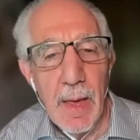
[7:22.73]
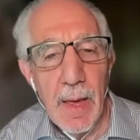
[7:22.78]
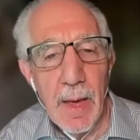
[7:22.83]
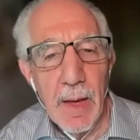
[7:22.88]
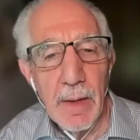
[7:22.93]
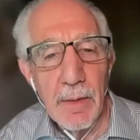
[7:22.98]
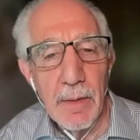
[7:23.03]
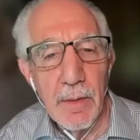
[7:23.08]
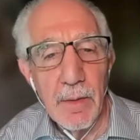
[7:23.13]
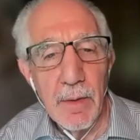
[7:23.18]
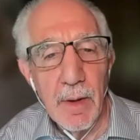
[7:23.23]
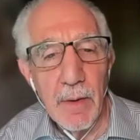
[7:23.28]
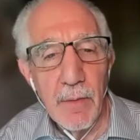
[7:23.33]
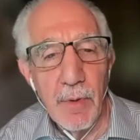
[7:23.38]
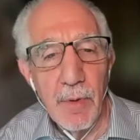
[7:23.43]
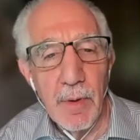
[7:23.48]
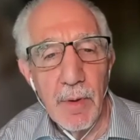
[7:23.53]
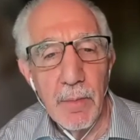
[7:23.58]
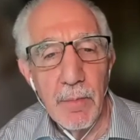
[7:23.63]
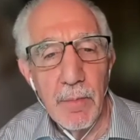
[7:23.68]

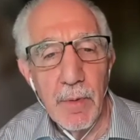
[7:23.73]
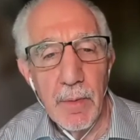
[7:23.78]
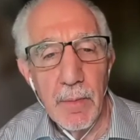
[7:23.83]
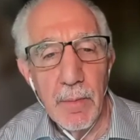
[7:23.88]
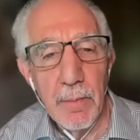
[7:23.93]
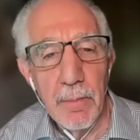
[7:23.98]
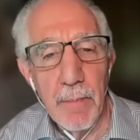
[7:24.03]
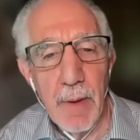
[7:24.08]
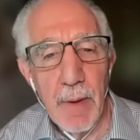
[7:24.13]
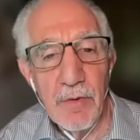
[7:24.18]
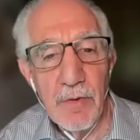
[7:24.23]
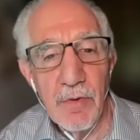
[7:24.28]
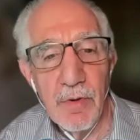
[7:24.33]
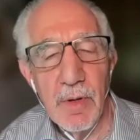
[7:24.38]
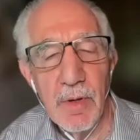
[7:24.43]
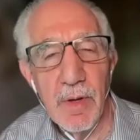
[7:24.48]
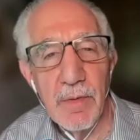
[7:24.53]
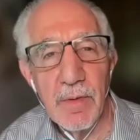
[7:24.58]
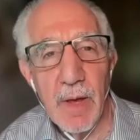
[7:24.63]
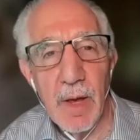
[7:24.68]
And we
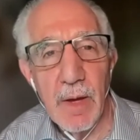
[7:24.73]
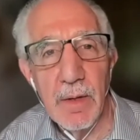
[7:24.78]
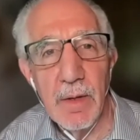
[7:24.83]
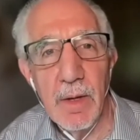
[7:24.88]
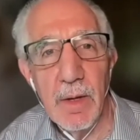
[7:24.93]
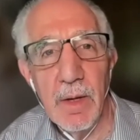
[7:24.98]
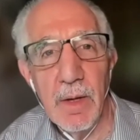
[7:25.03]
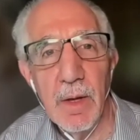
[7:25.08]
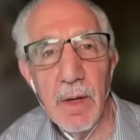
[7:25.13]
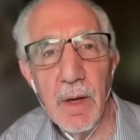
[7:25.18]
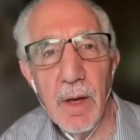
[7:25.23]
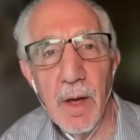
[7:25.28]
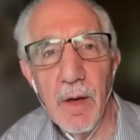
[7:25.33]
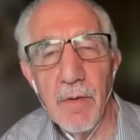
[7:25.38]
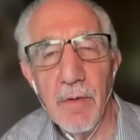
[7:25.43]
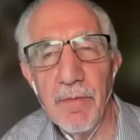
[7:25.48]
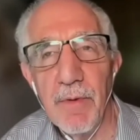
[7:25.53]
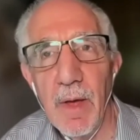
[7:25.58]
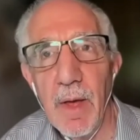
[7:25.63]
mentioned this idea of